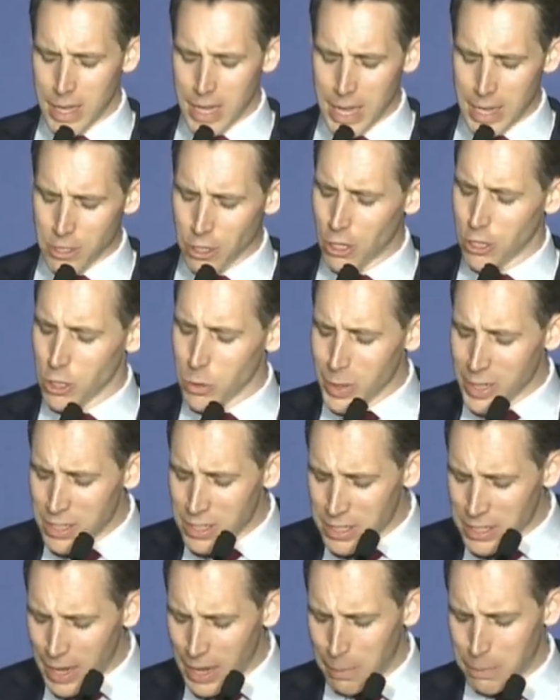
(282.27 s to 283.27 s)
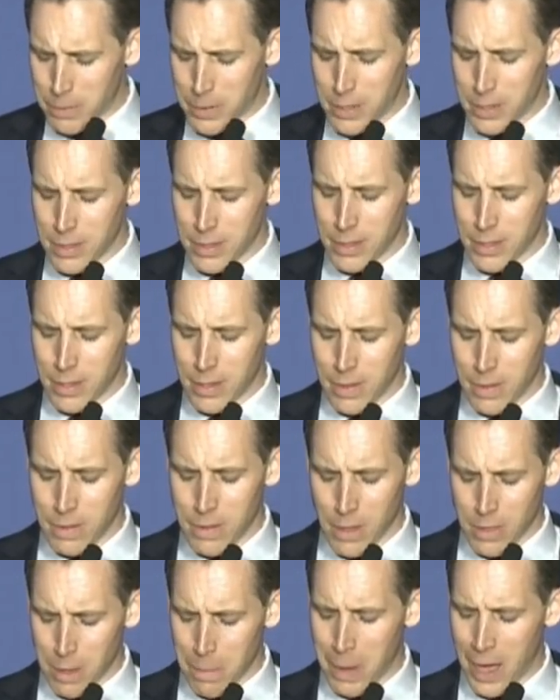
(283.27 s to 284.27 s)
It's hard to accept
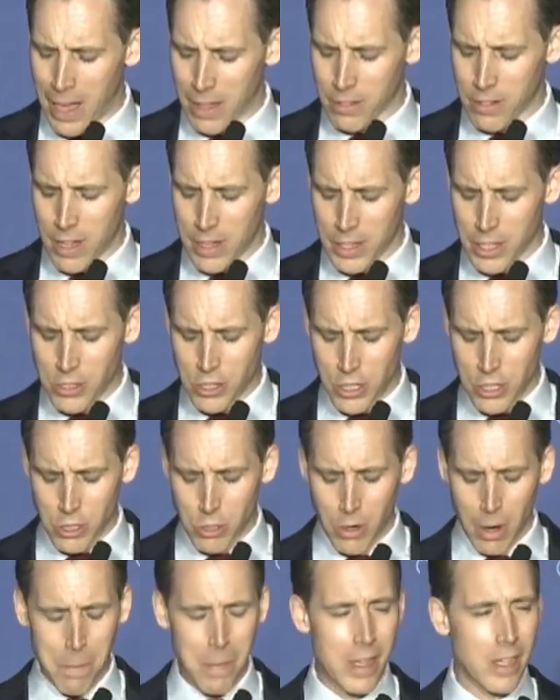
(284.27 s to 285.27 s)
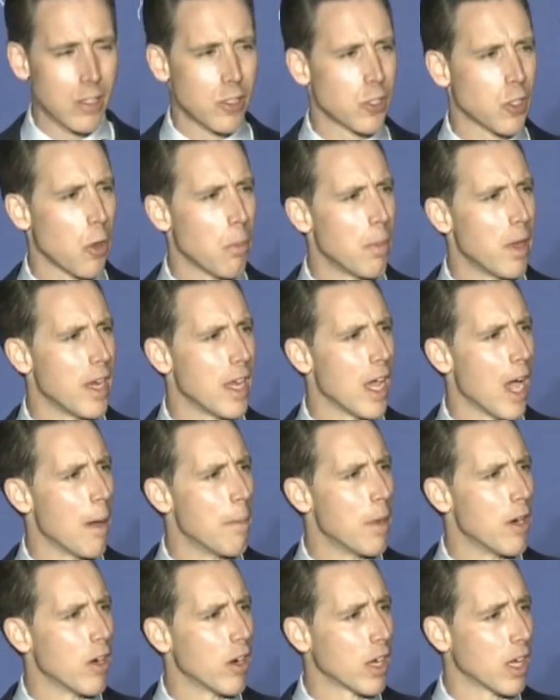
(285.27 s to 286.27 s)
that the pathologies gripping so many
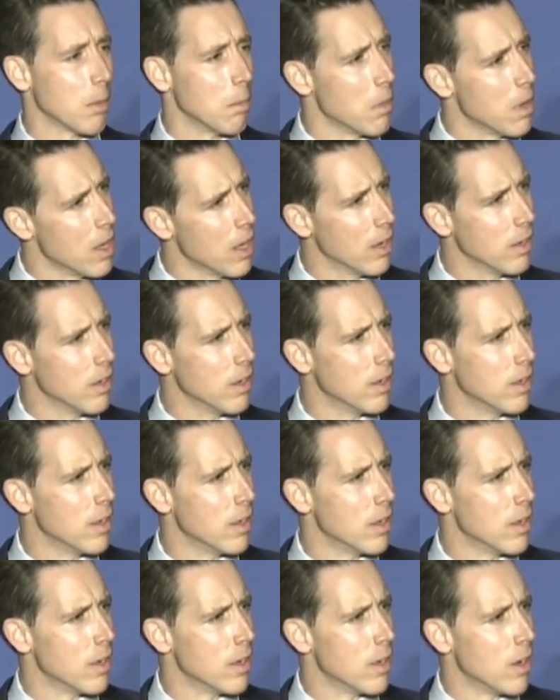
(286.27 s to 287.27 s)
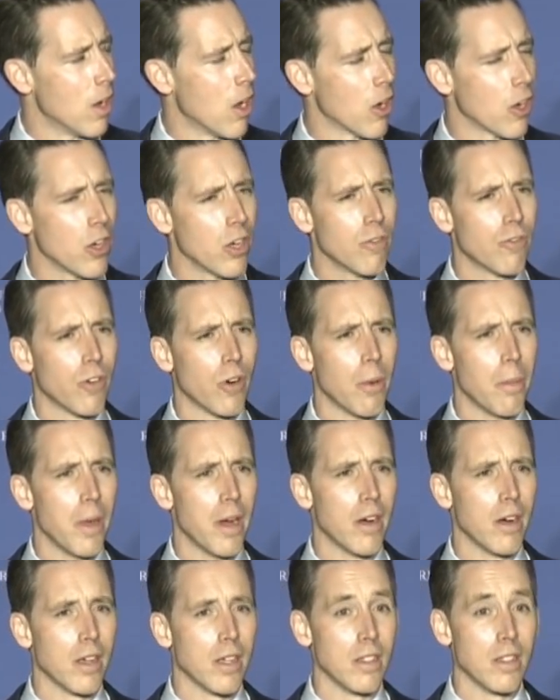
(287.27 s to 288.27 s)
American men are good for
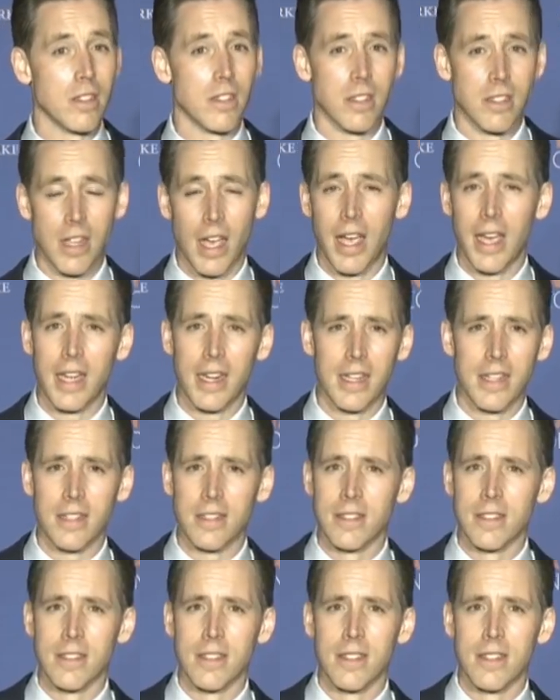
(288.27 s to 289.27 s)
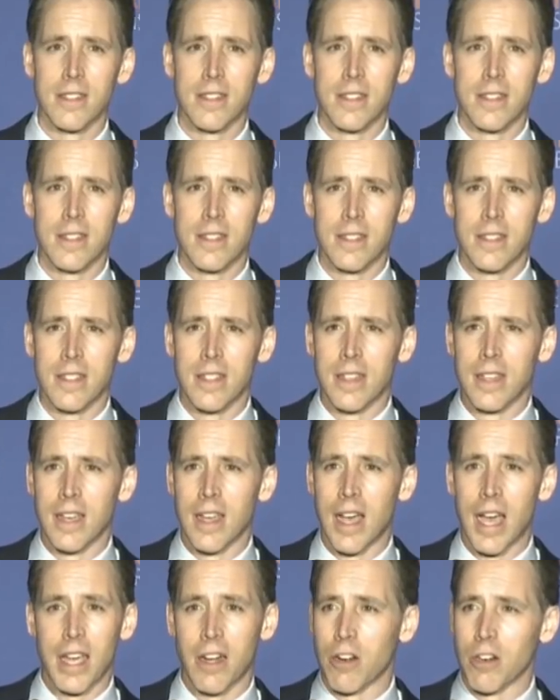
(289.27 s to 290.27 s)
American society.
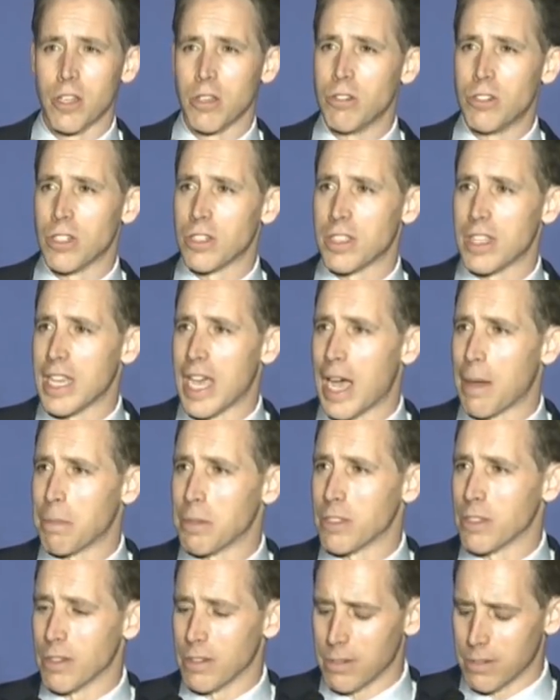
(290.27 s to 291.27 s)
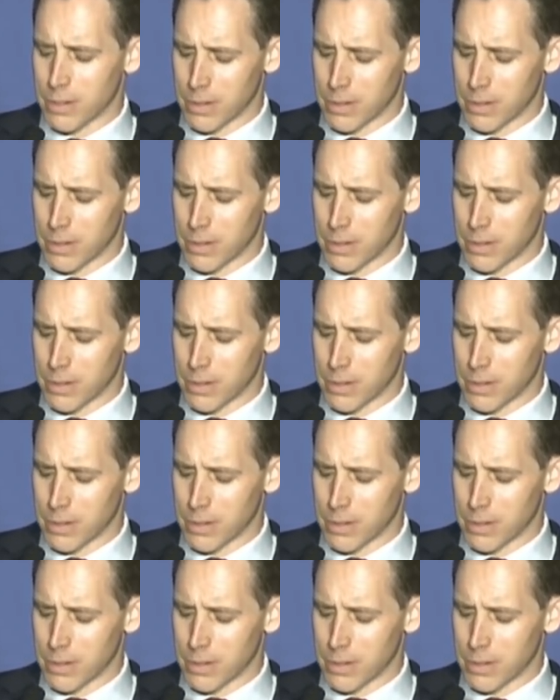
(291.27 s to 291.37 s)
I'd argue just the opposite.